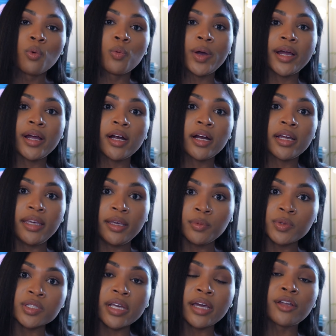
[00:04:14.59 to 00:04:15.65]
where he
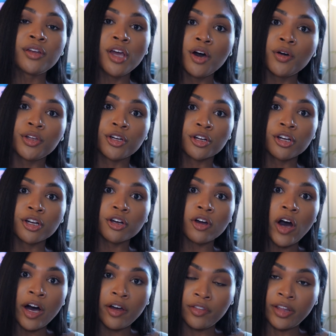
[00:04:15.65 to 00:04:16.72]
was like, no, you're gonna go
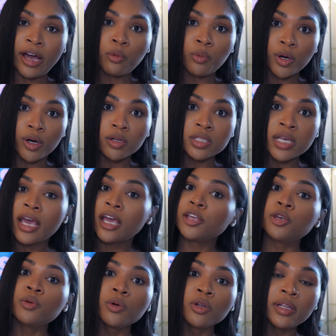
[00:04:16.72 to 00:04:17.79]
out in that world,
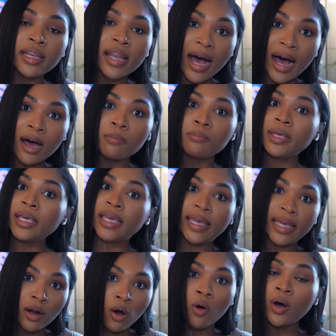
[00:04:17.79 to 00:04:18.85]
you will not be
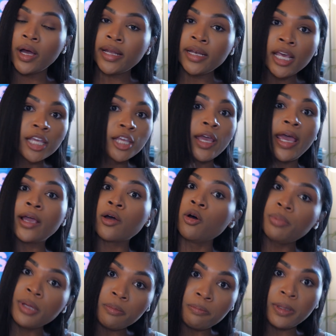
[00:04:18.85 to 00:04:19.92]
hit on, you ain't gonna
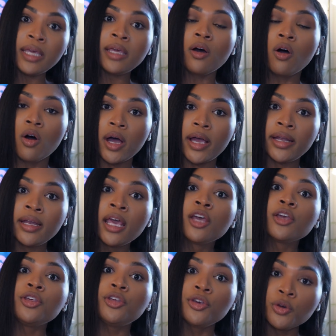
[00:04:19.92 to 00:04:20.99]
be beat on,
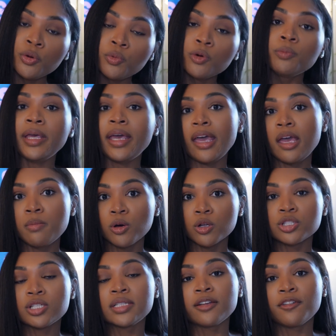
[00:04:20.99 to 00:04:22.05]
you will be able
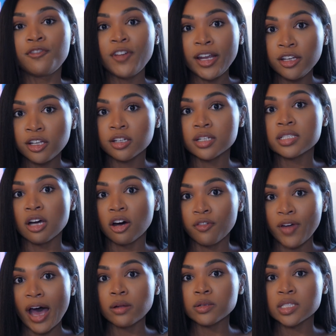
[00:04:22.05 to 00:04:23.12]
to defend yourself
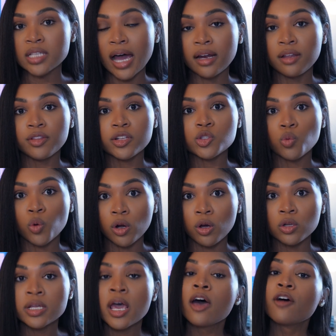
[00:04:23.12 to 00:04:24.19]
outside in this
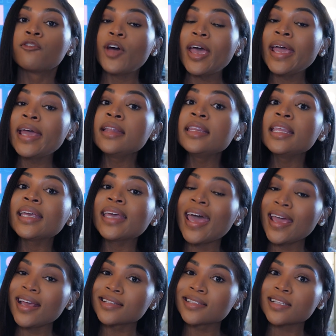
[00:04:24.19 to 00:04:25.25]
world in the
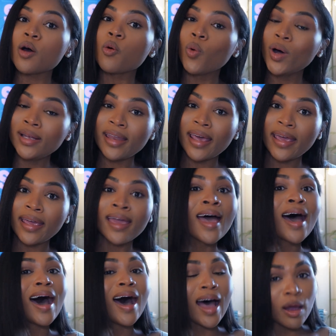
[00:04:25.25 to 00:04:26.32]
case one day
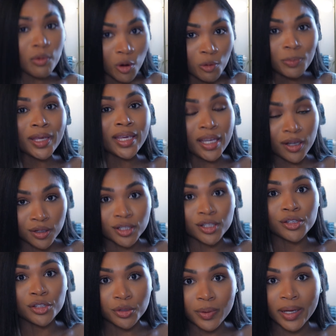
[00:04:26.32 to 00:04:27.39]
I won't be here to
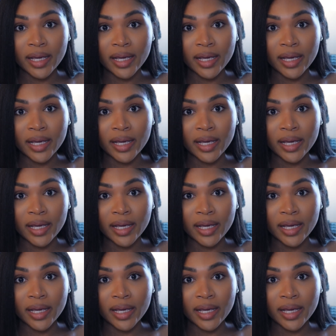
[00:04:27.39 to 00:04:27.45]
do